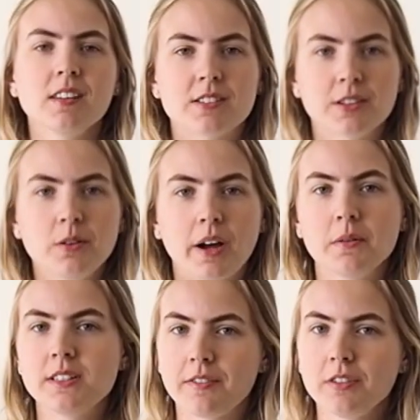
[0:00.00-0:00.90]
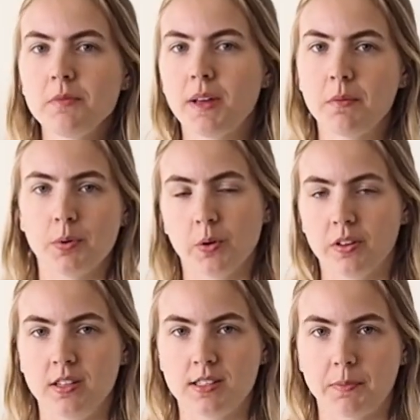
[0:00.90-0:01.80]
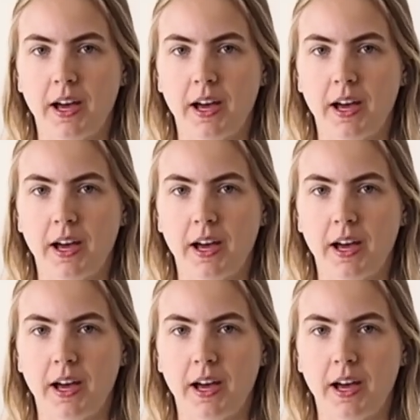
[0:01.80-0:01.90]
So I would definitely make both of these